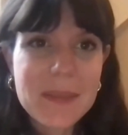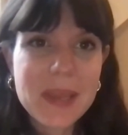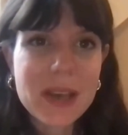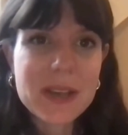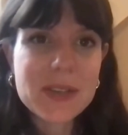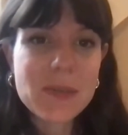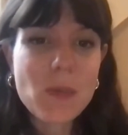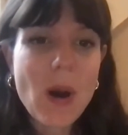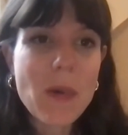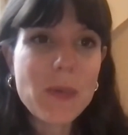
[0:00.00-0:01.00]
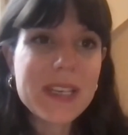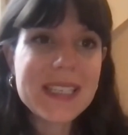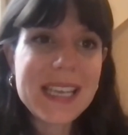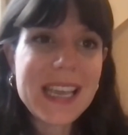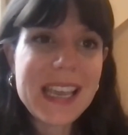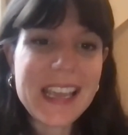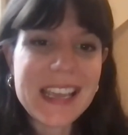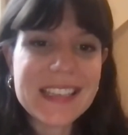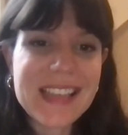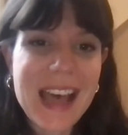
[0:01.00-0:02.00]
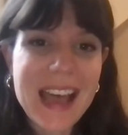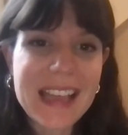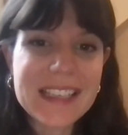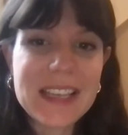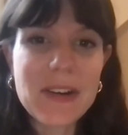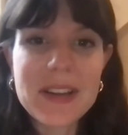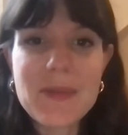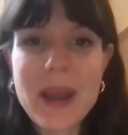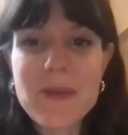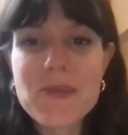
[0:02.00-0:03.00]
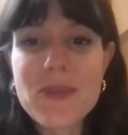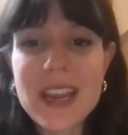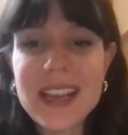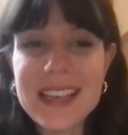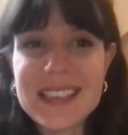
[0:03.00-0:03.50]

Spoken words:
because what we see is that it's the only way really